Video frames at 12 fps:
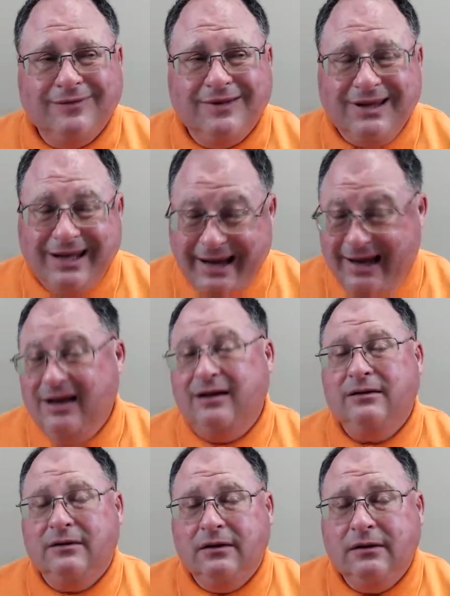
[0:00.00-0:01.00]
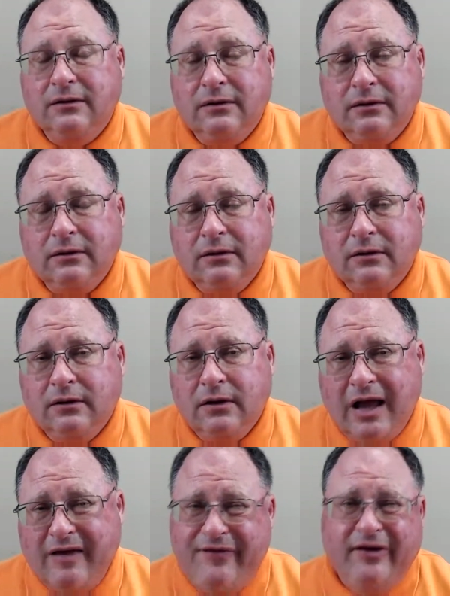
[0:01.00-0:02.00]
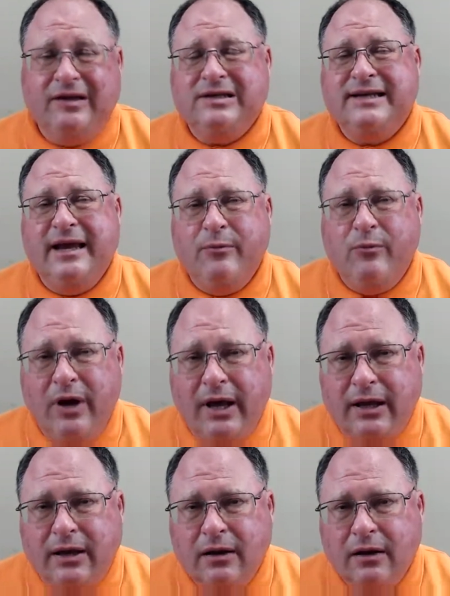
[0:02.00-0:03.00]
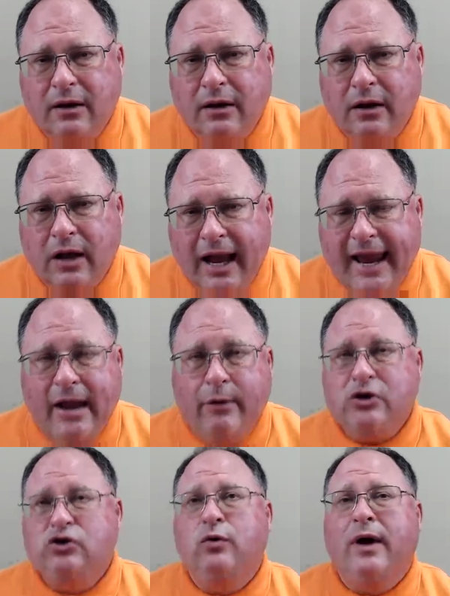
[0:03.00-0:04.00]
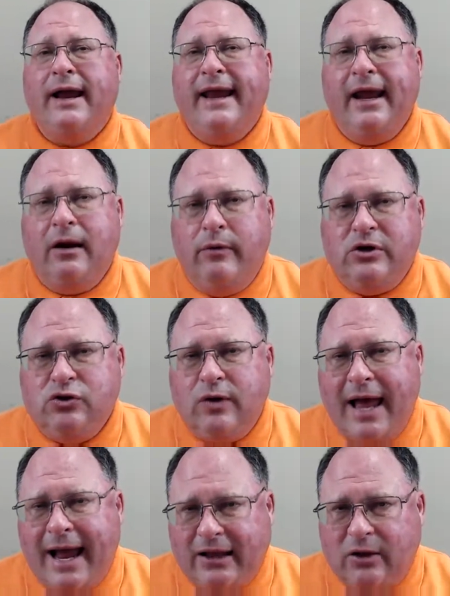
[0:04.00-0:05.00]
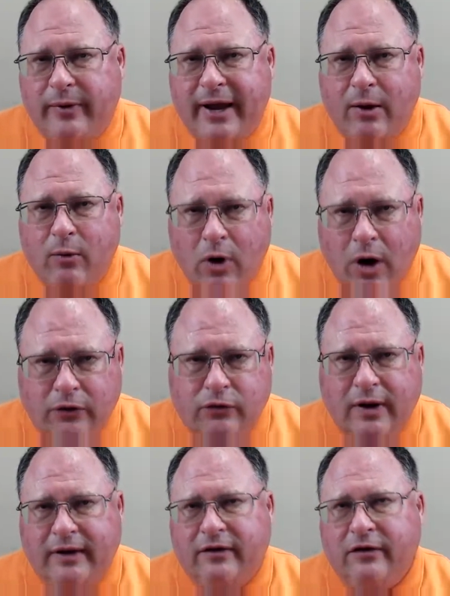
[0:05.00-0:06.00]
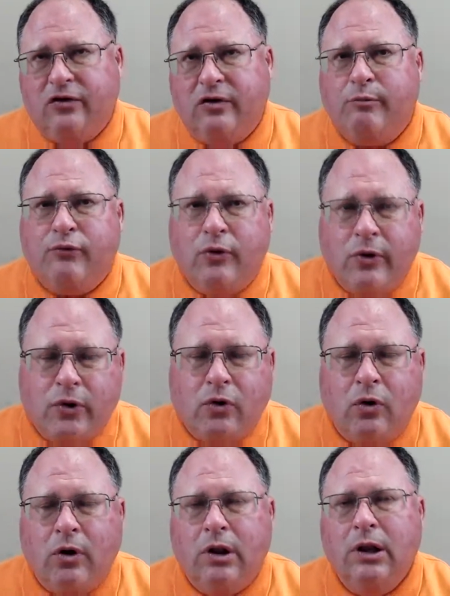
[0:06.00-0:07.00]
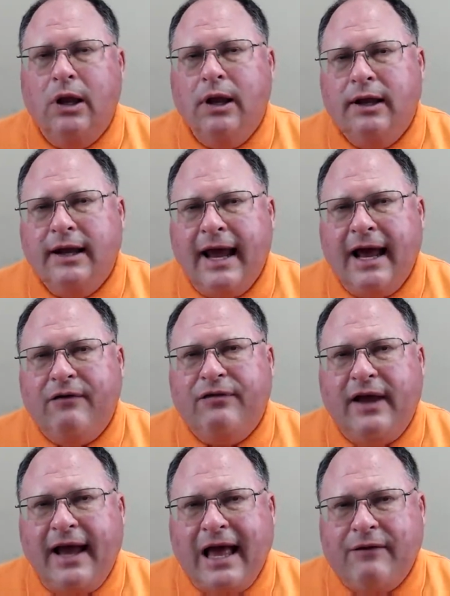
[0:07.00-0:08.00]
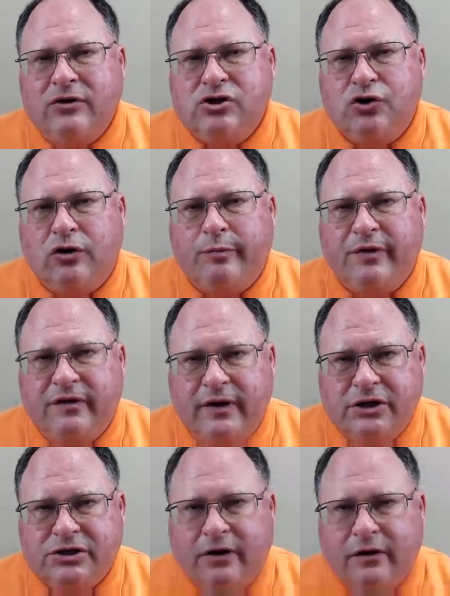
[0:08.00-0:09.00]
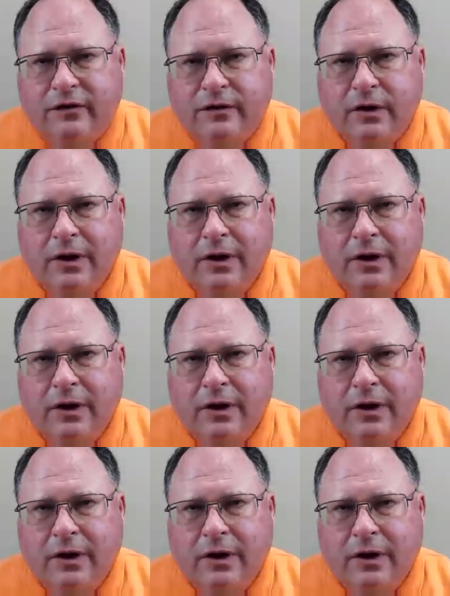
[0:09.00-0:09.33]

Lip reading: Yeah, I feel the same way. I can't always act the way I want. There's a certain protocol you have to have in certain positions.